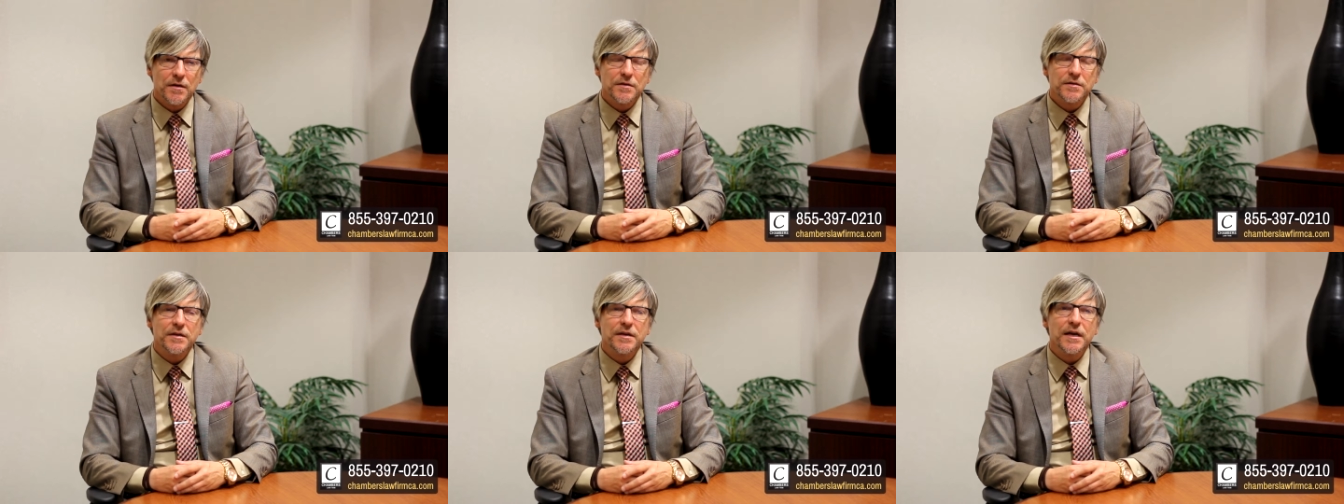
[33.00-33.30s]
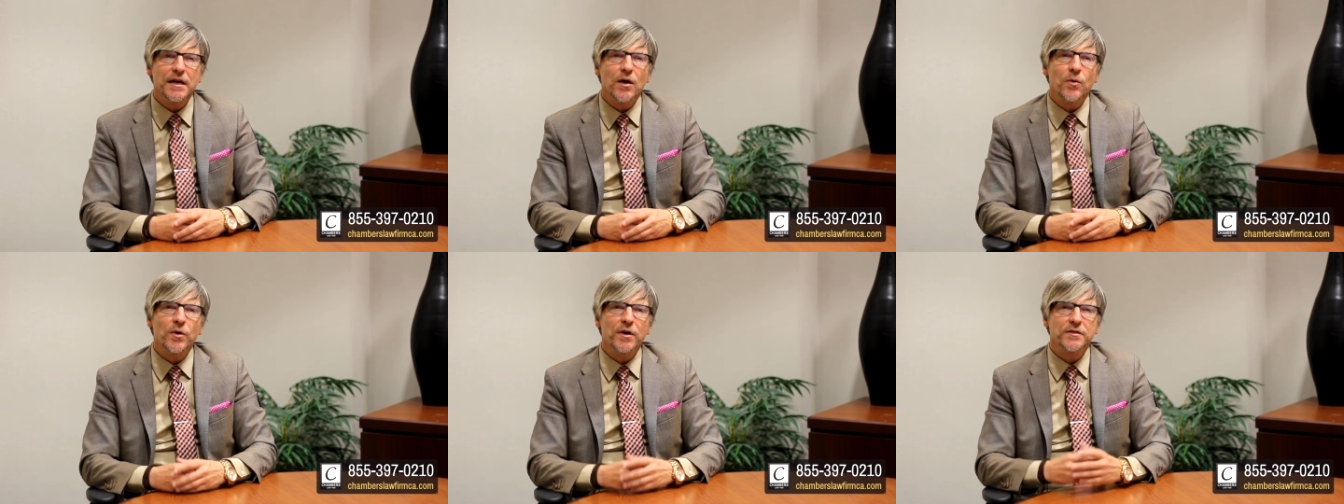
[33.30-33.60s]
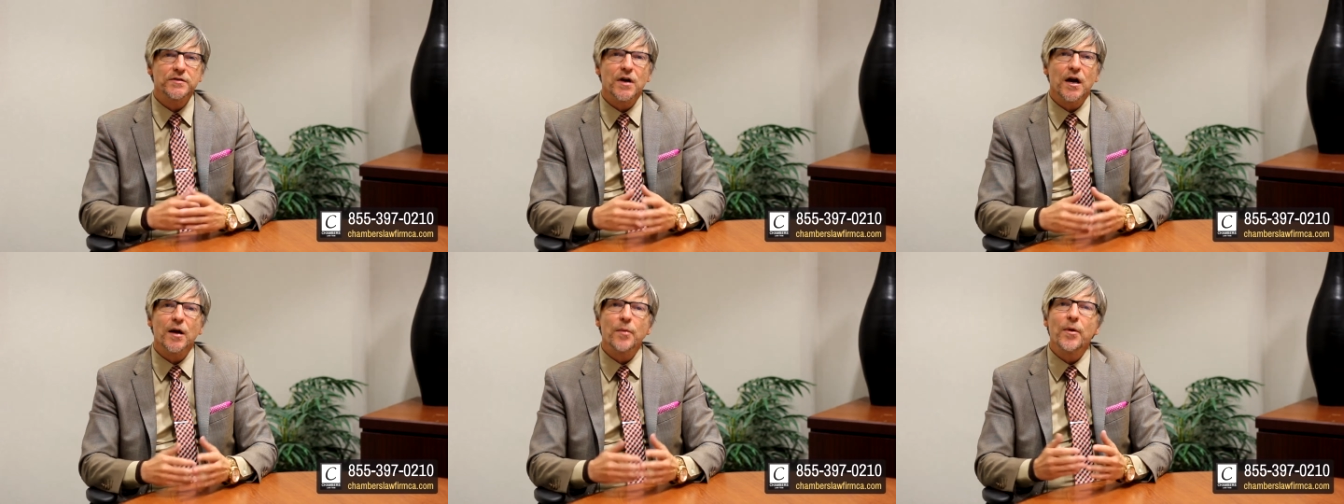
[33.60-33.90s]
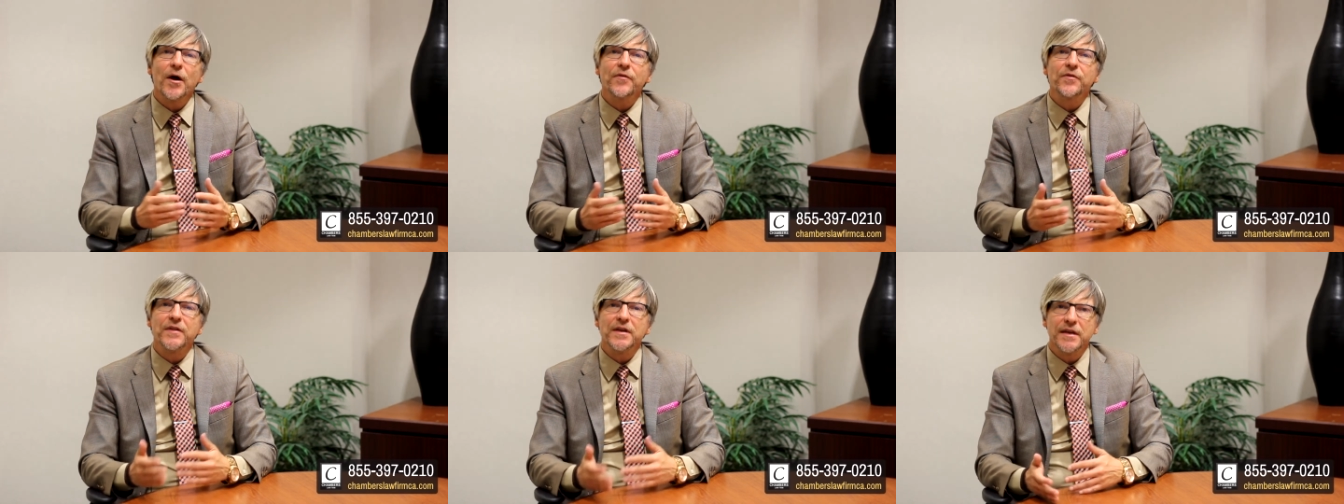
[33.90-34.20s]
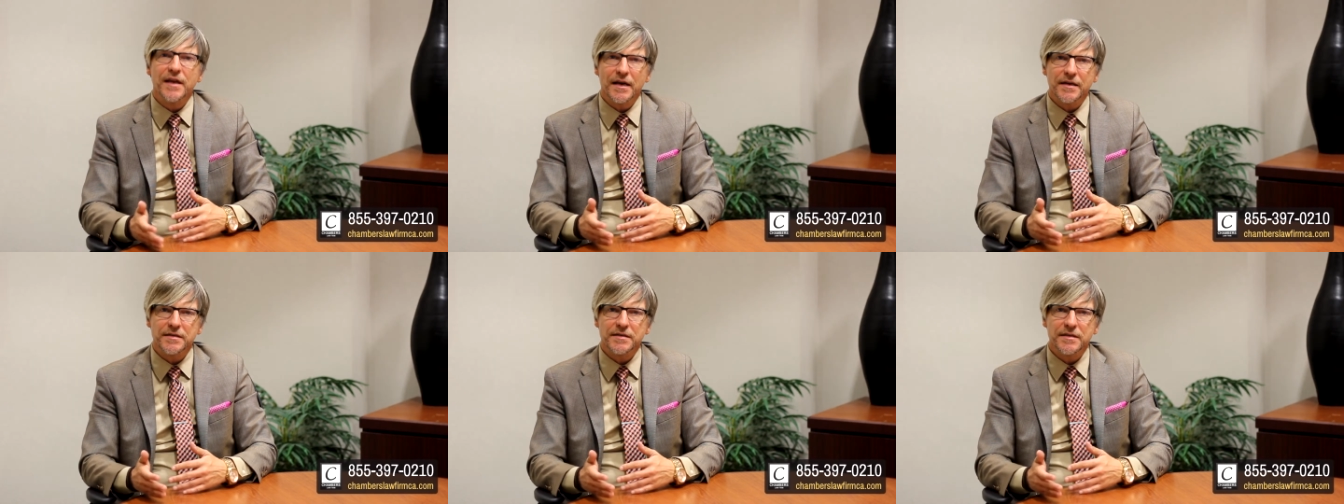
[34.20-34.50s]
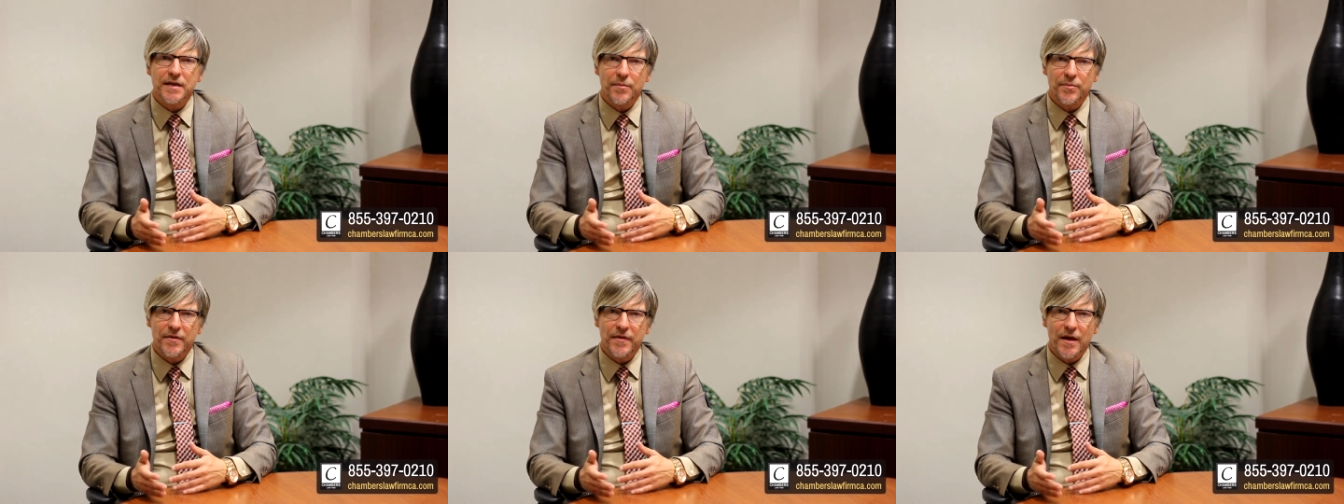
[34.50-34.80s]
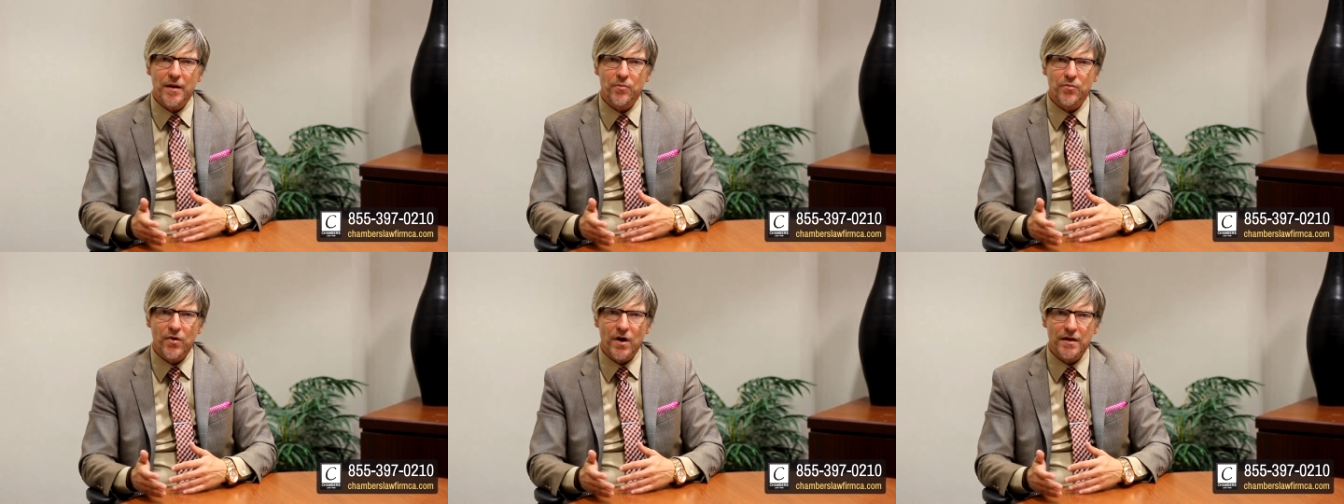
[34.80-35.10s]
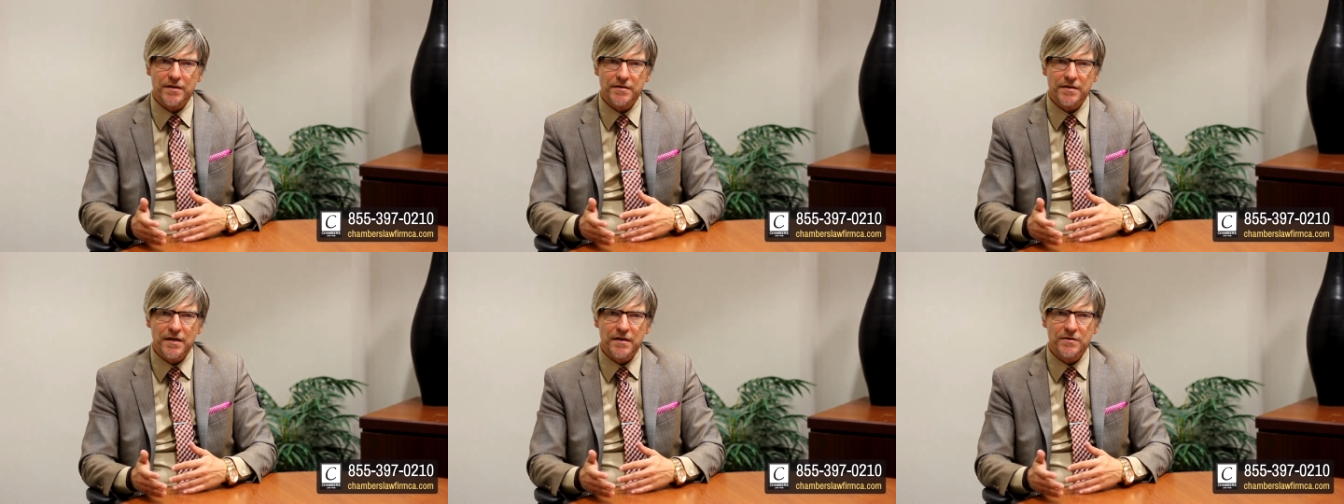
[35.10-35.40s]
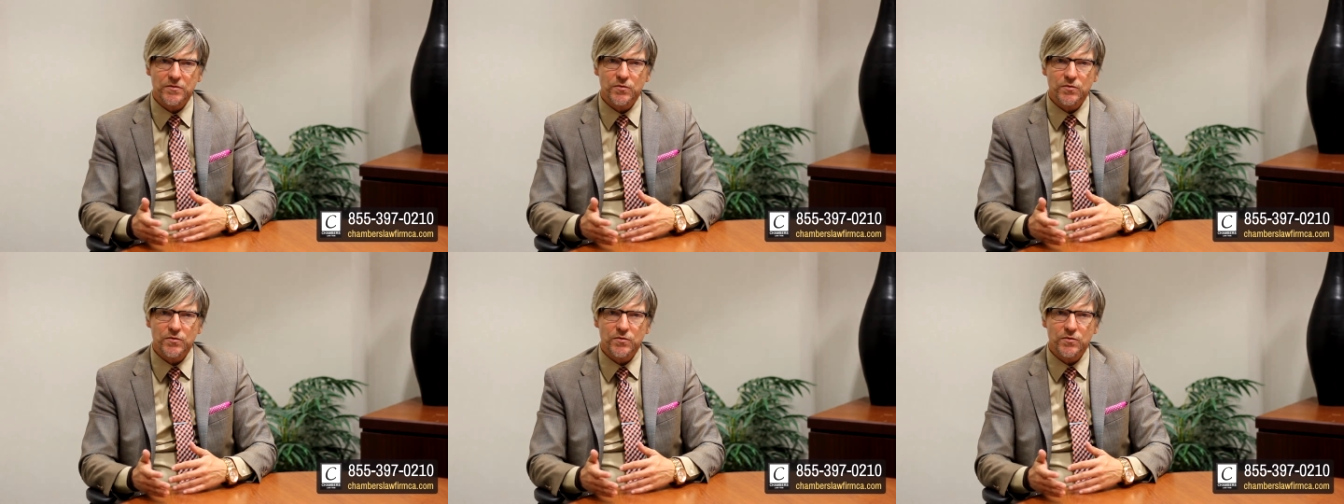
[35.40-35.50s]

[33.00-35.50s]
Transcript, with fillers: Today I want to talk about the next step in that process,